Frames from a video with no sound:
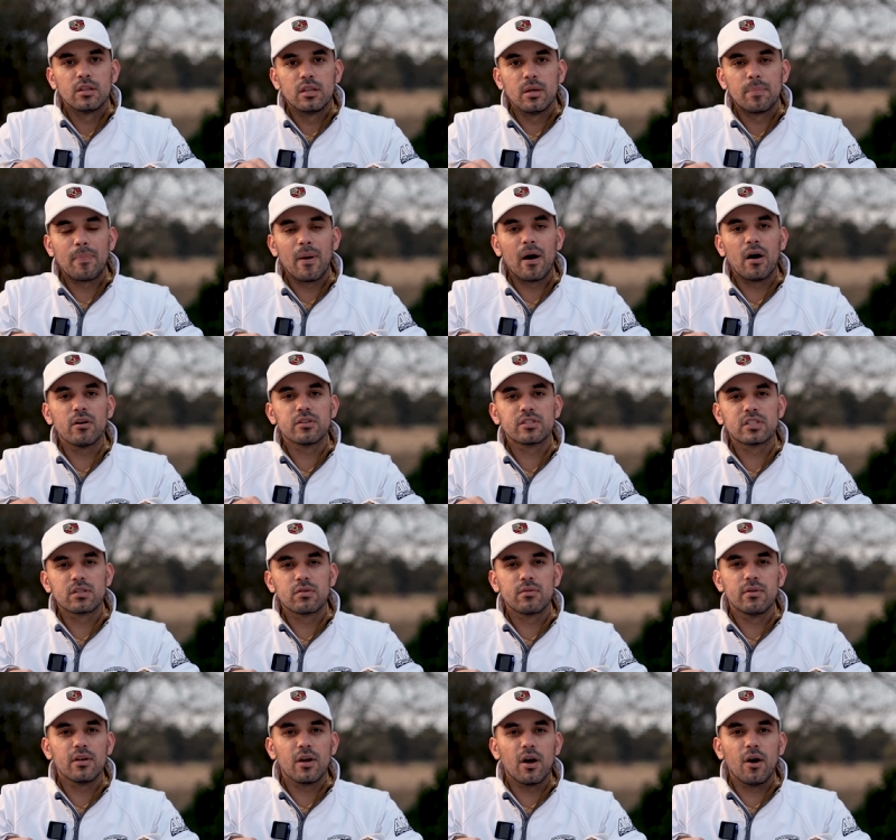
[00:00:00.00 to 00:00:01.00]
the past
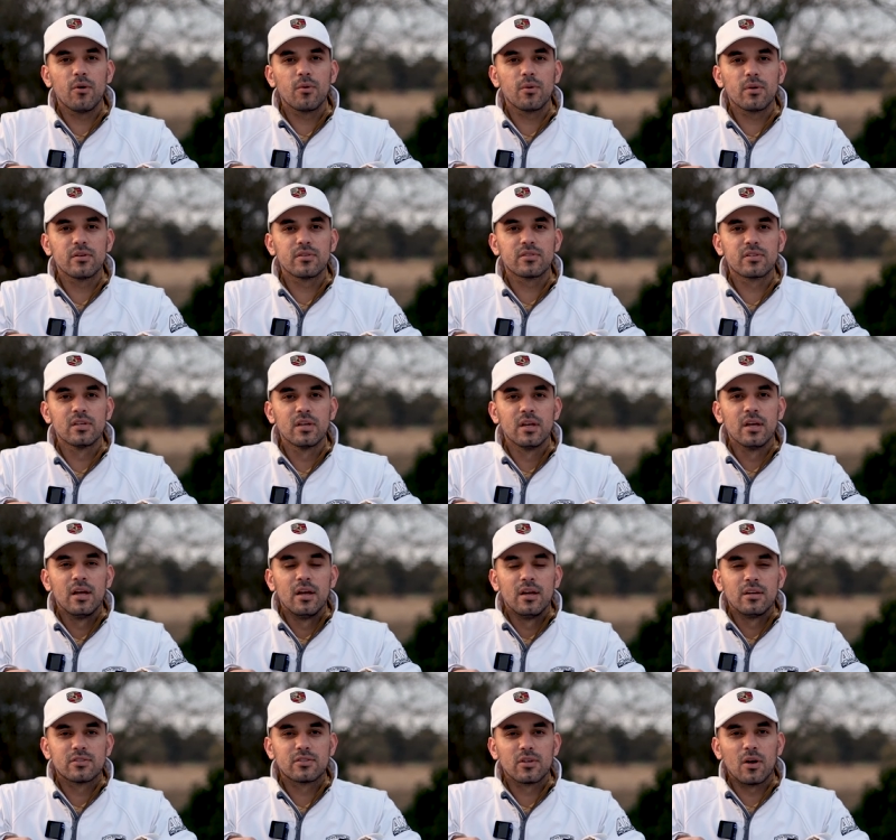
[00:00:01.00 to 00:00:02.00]
three owners.
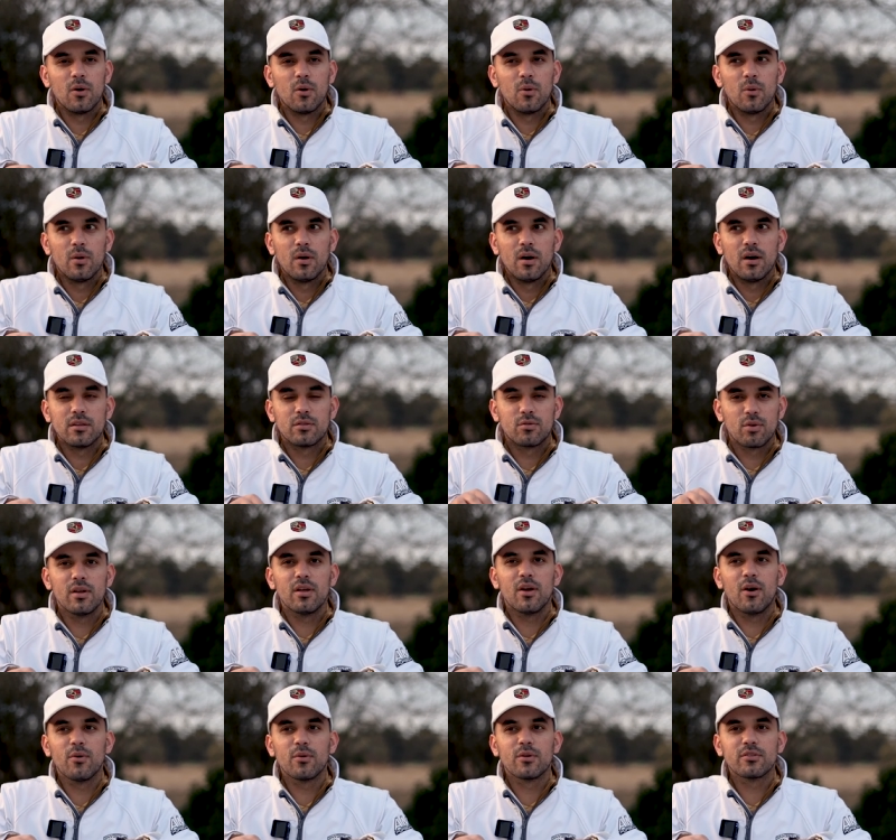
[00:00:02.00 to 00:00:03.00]
So
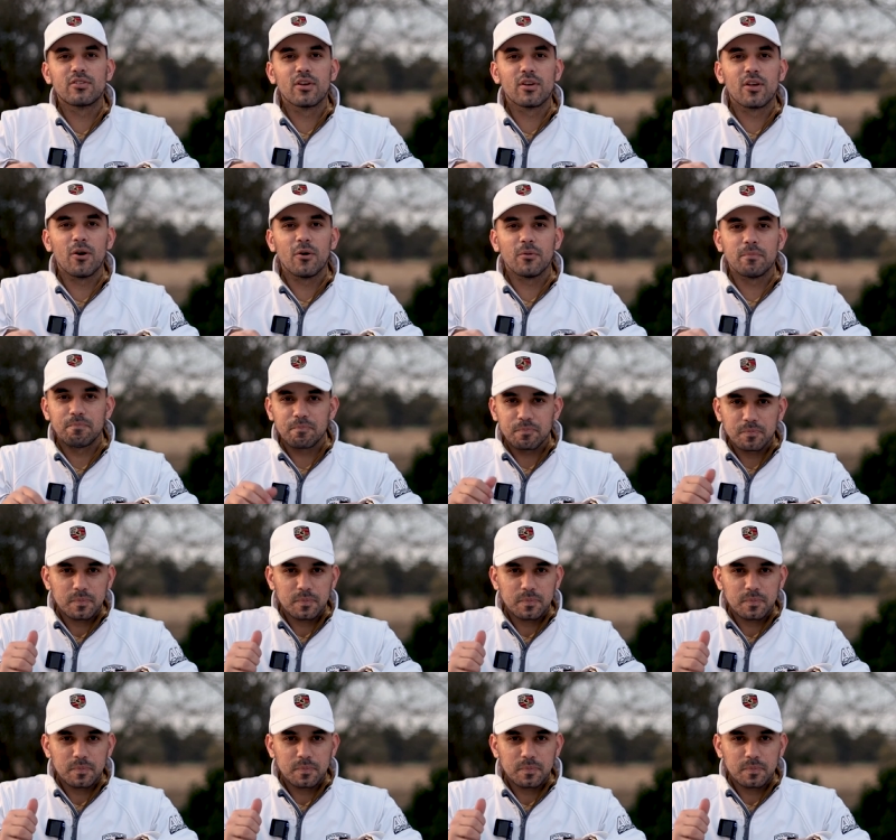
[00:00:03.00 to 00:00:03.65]
3 owners ago,